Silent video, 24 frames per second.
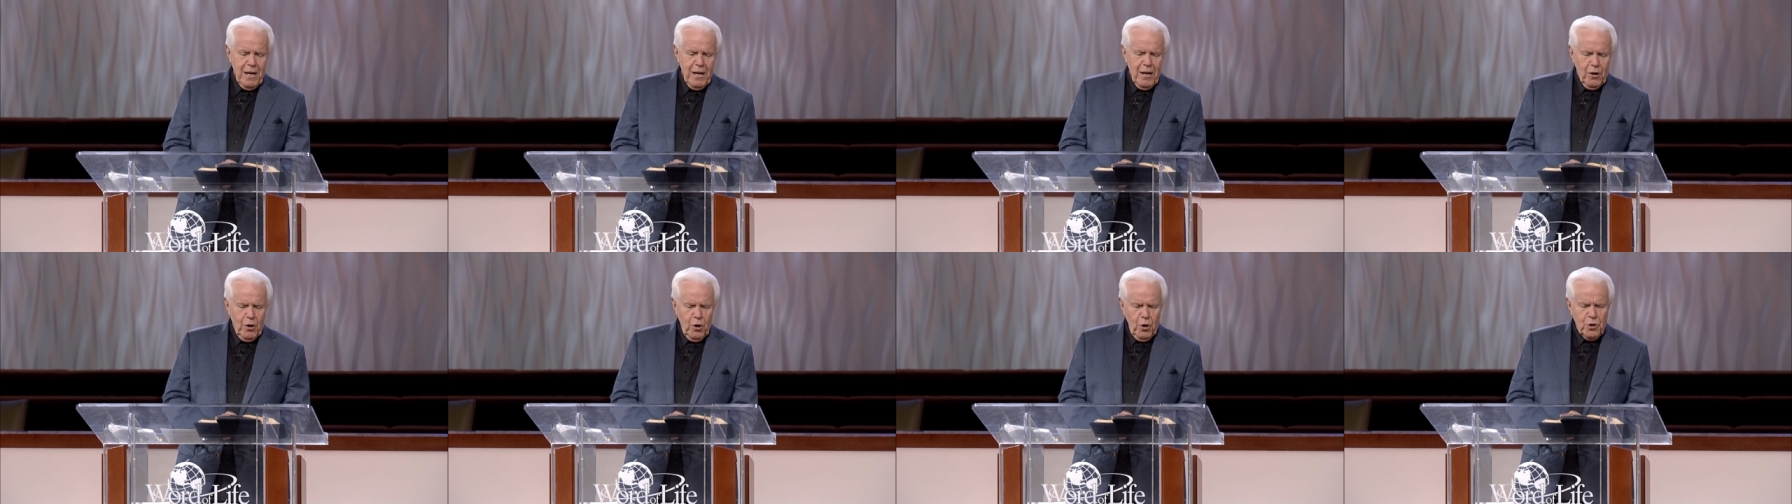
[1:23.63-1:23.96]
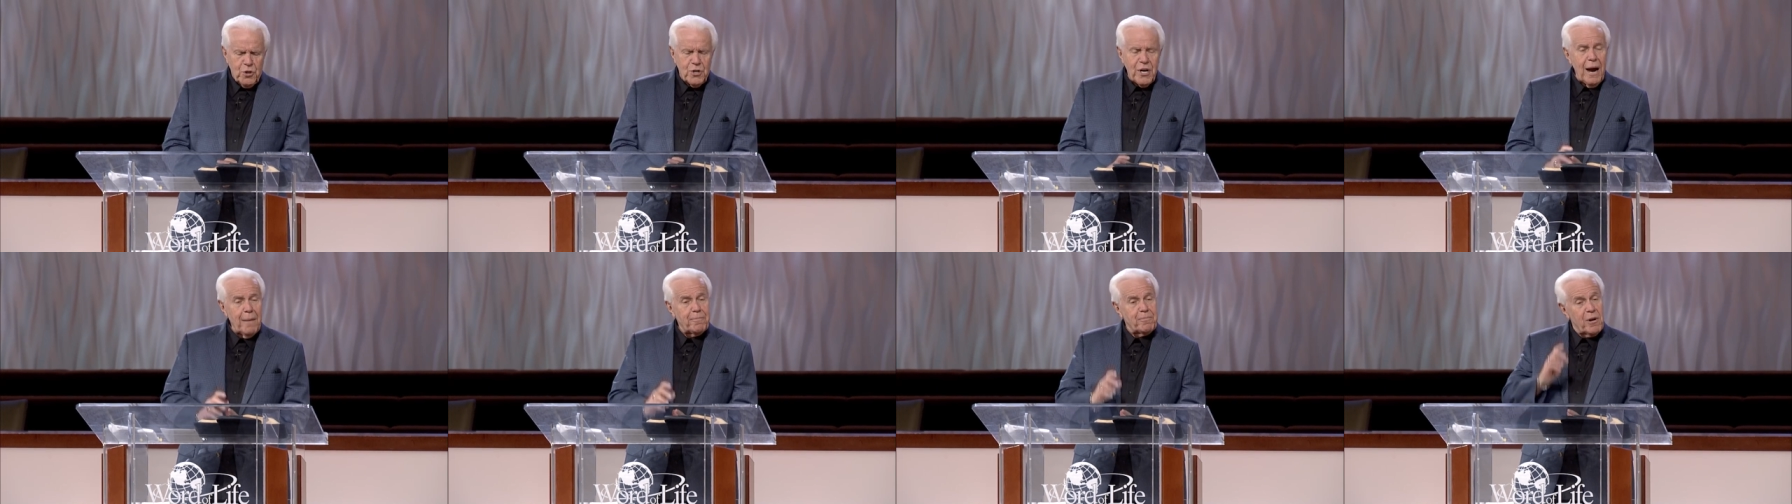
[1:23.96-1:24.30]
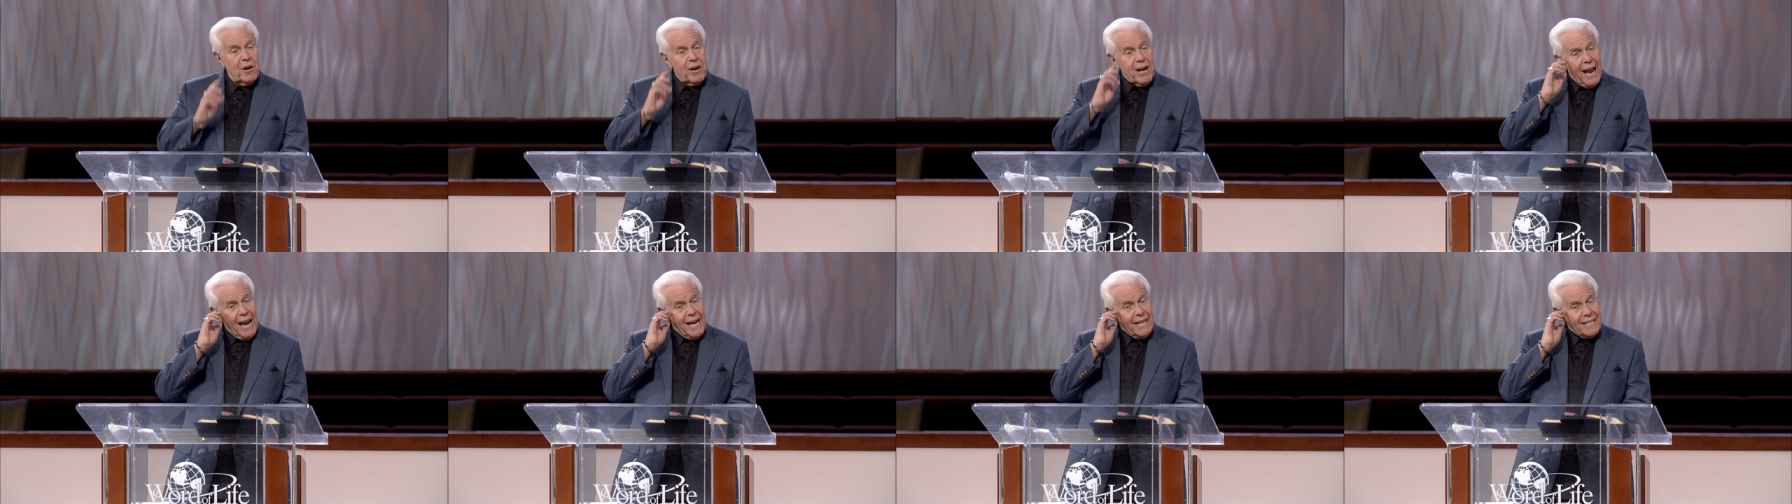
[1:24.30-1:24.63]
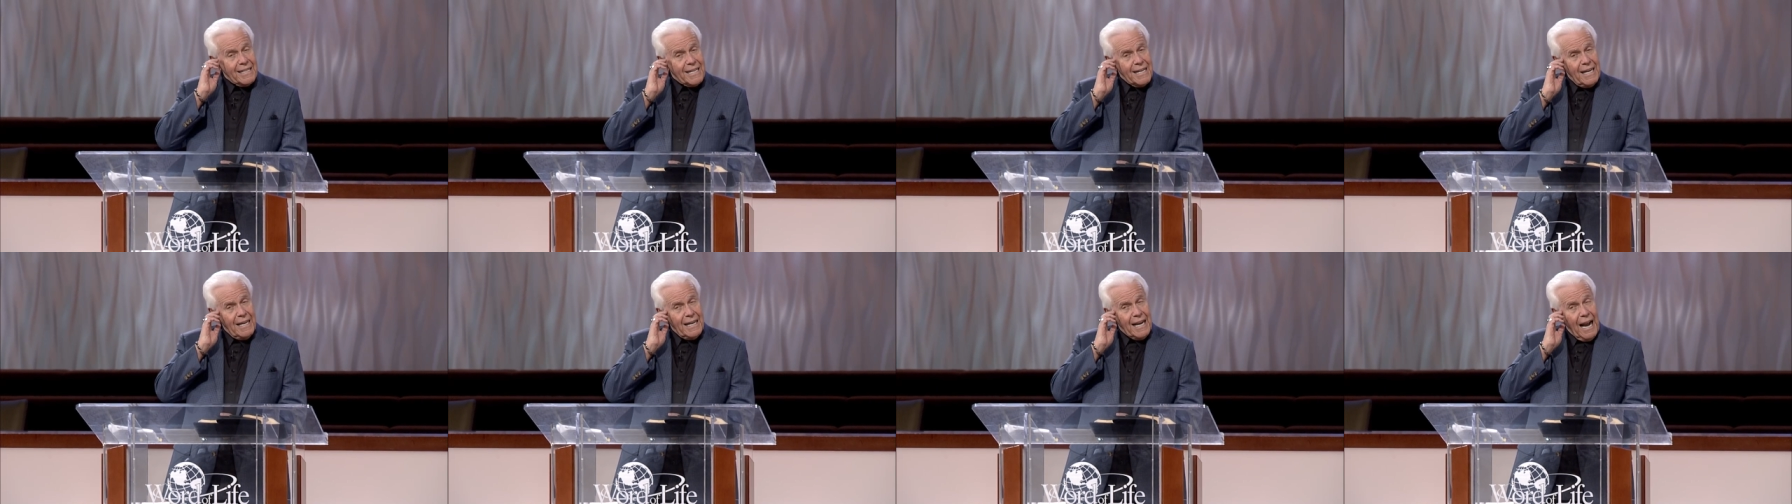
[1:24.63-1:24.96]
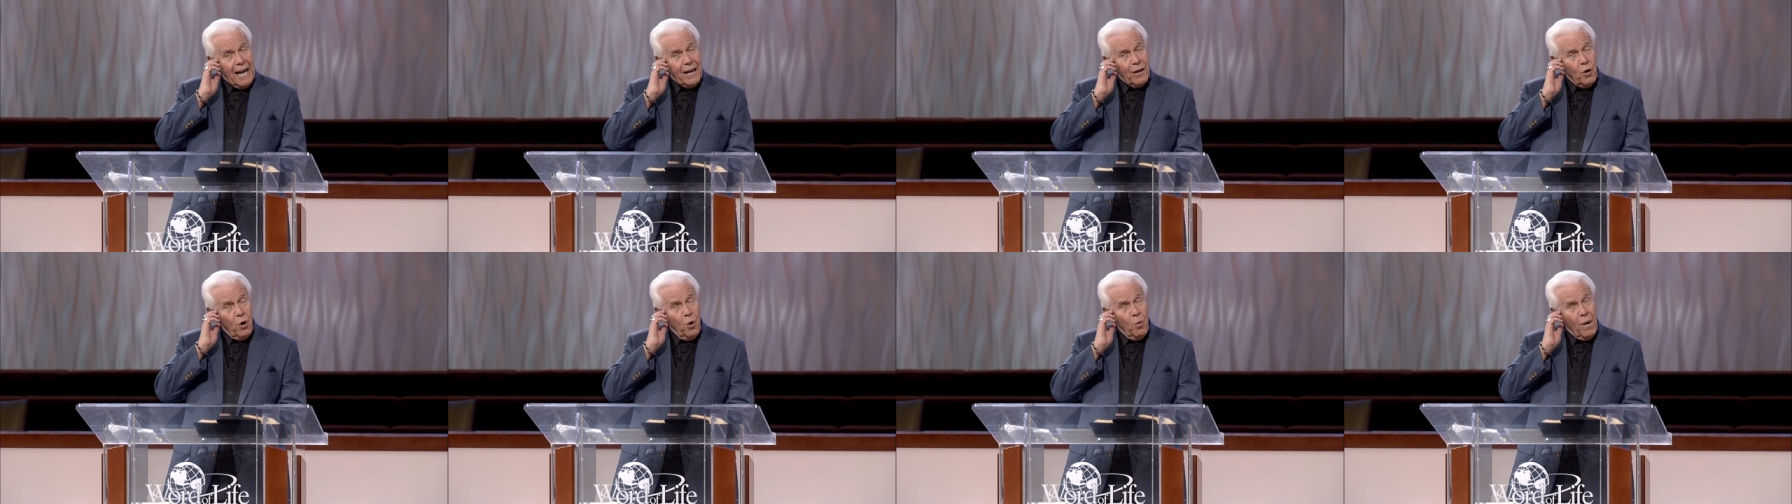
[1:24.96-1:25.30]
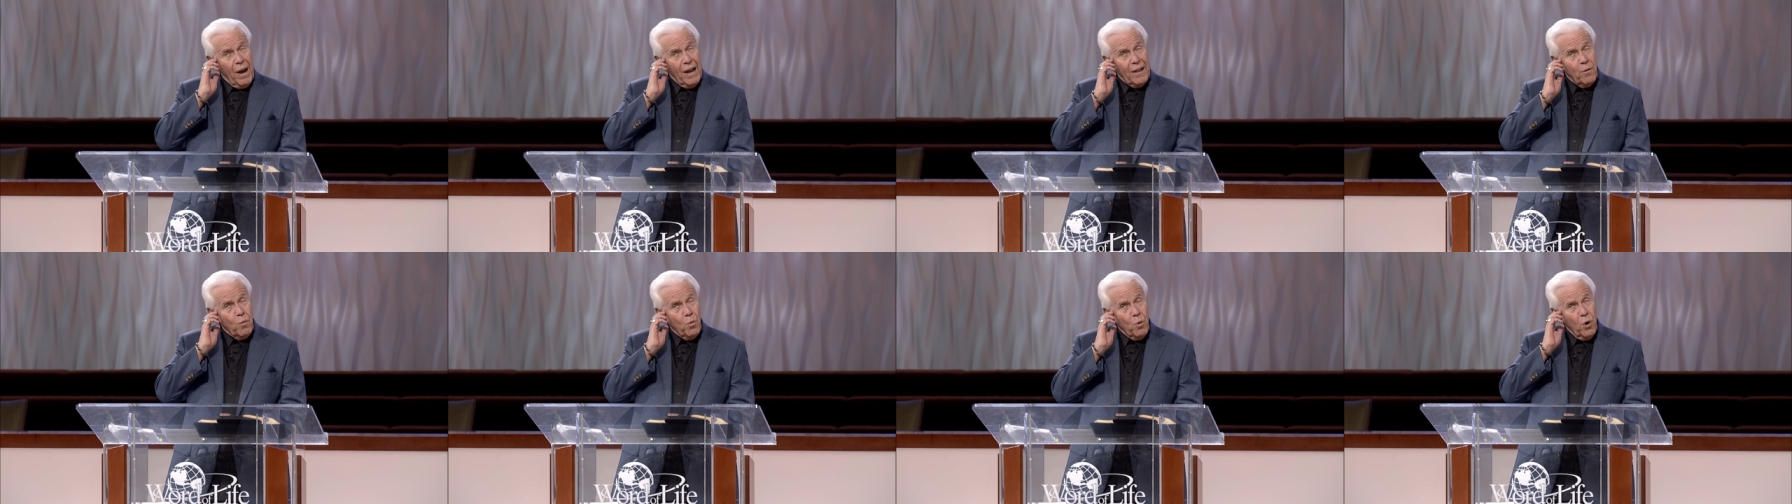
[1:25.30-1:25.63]
Luke chapter 19, I don't know
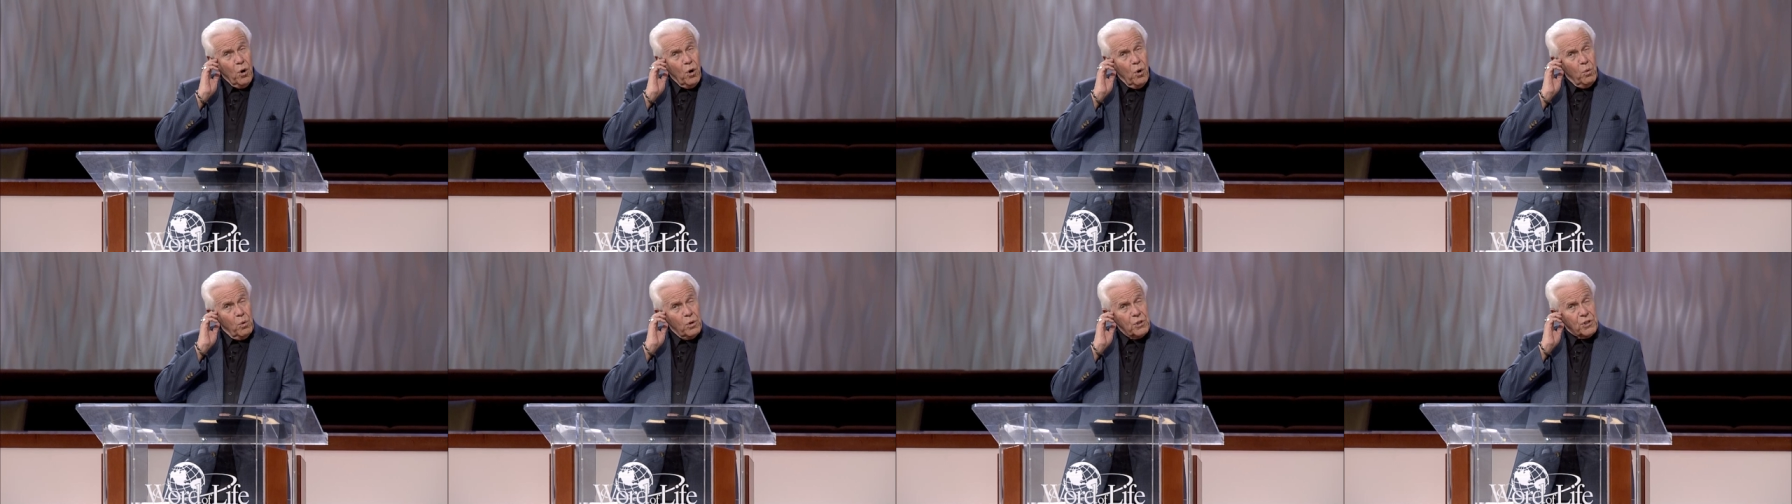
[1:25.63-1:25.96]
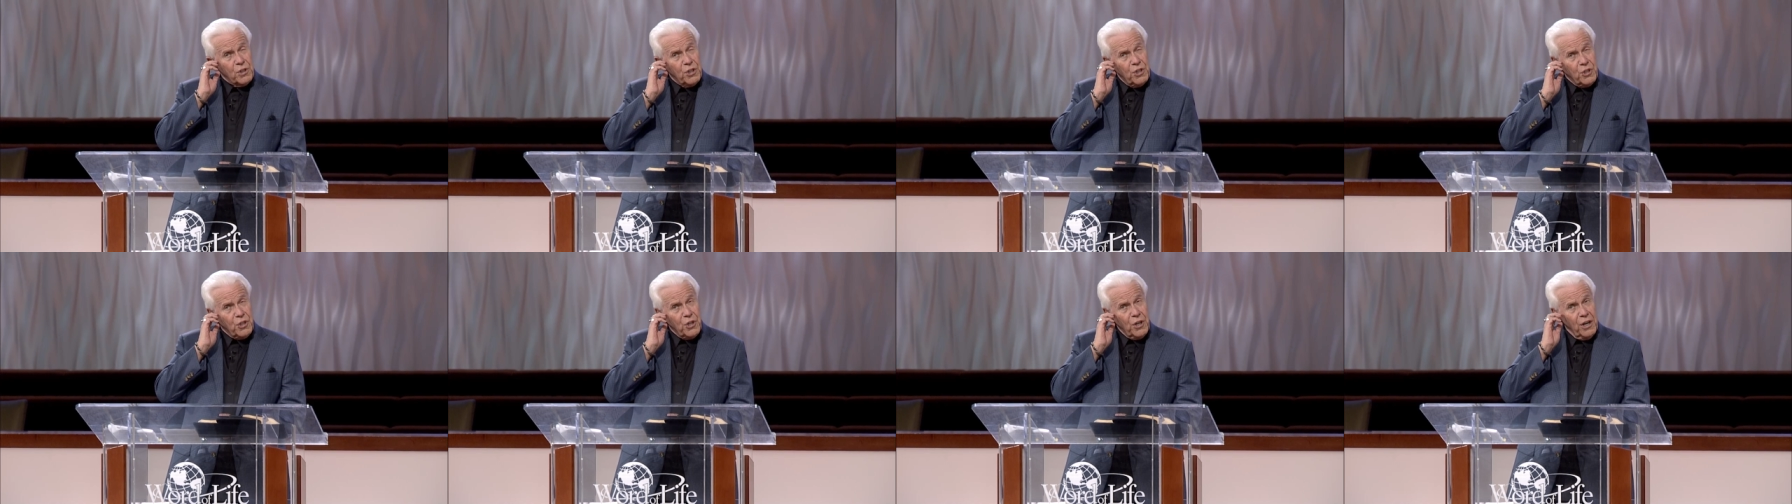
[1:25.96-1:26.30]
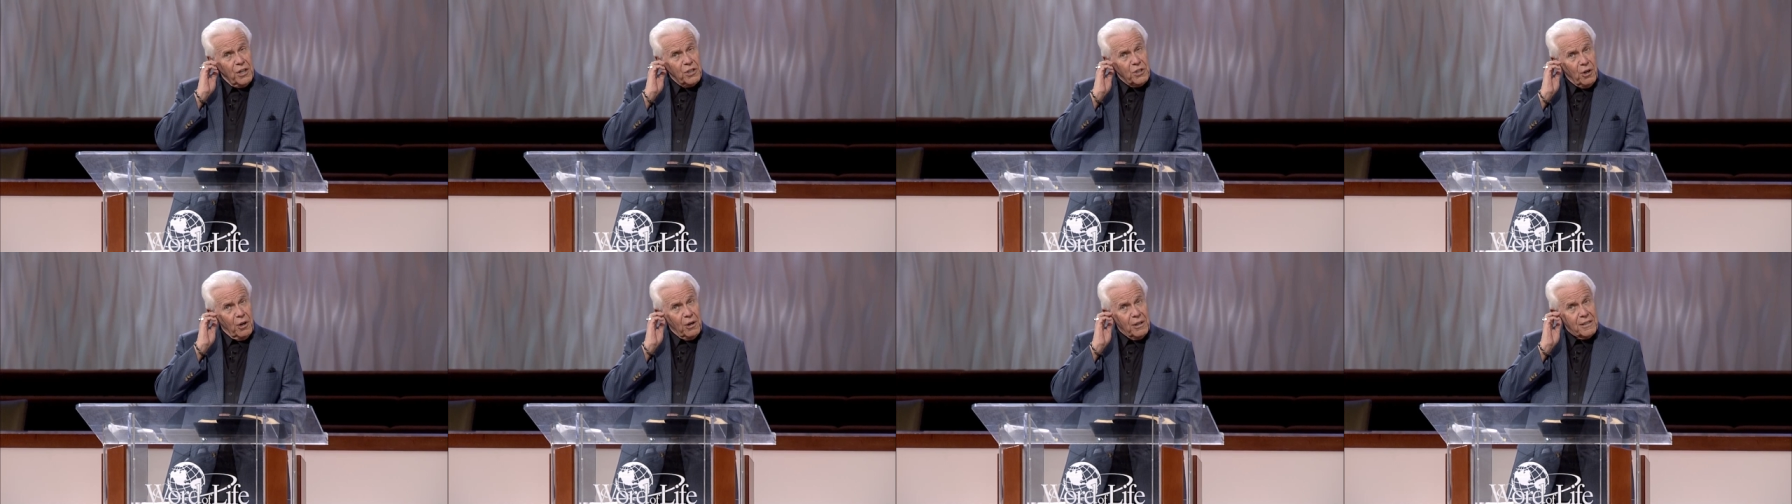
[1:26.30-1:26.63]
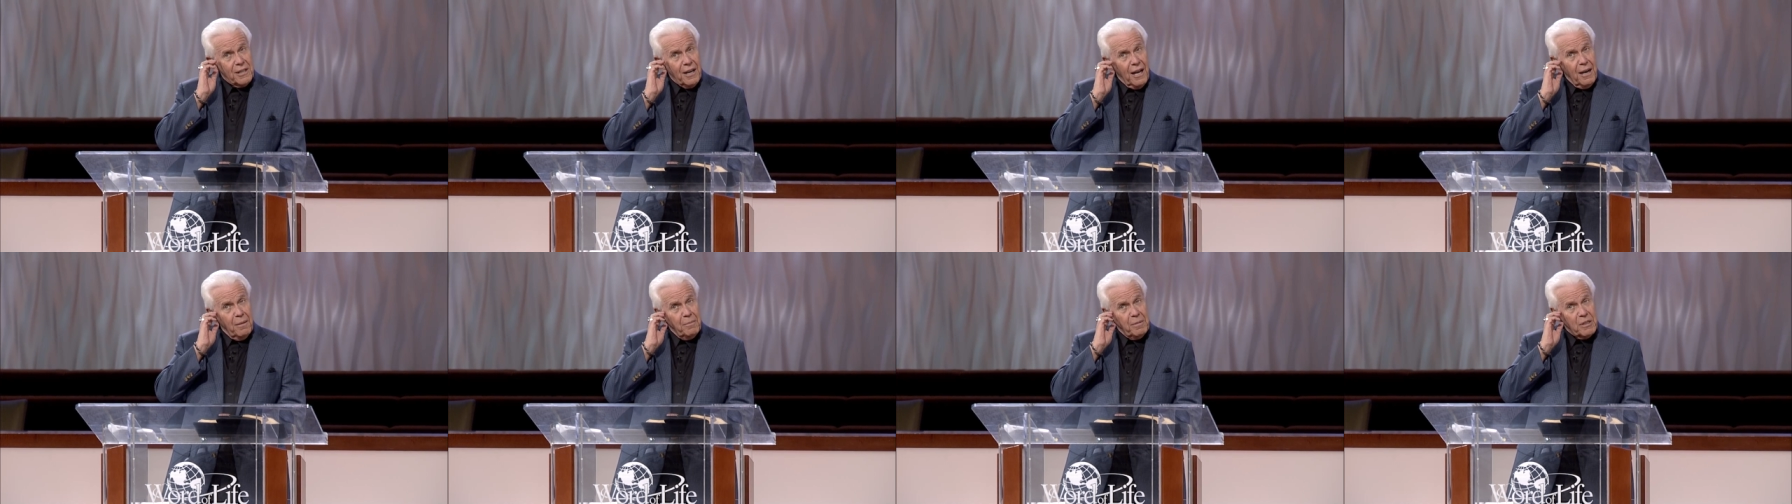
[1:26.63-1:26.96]
why the world wants to judge all the time,